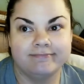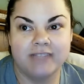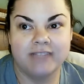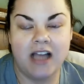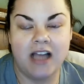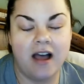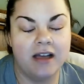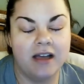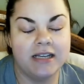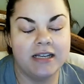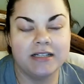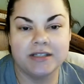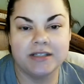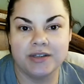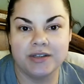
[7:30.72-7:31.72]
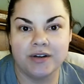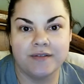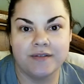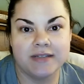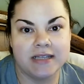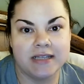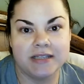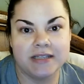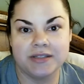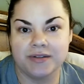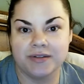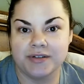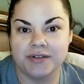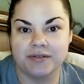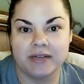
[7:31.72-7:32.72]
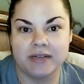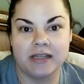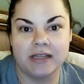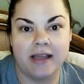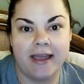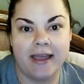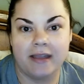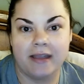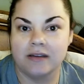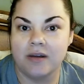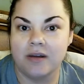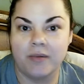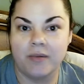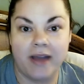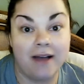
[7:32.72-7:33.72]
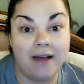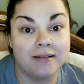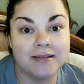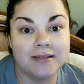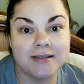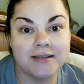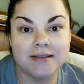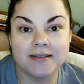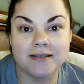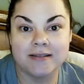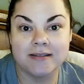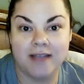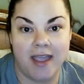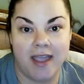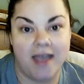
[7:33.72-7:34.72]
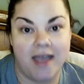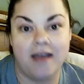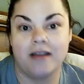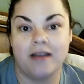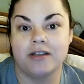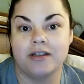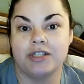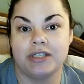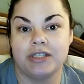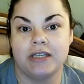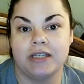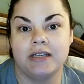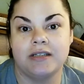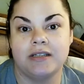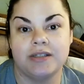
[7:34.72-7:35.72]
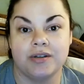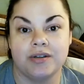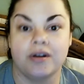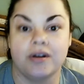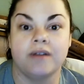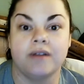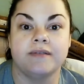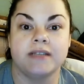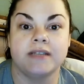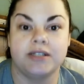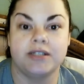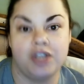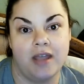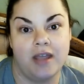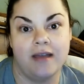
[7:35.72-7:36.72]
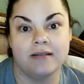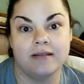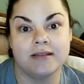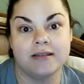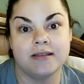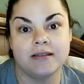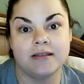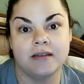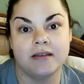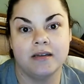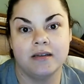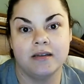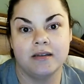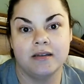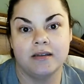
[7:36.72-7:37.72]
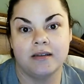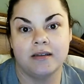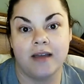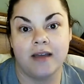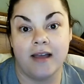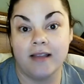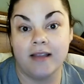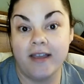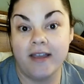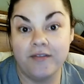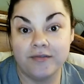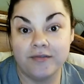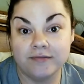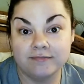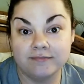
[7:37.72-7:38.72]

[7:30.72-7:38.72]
Connie deserves this surgery like no one else, and she deserves a chance at life.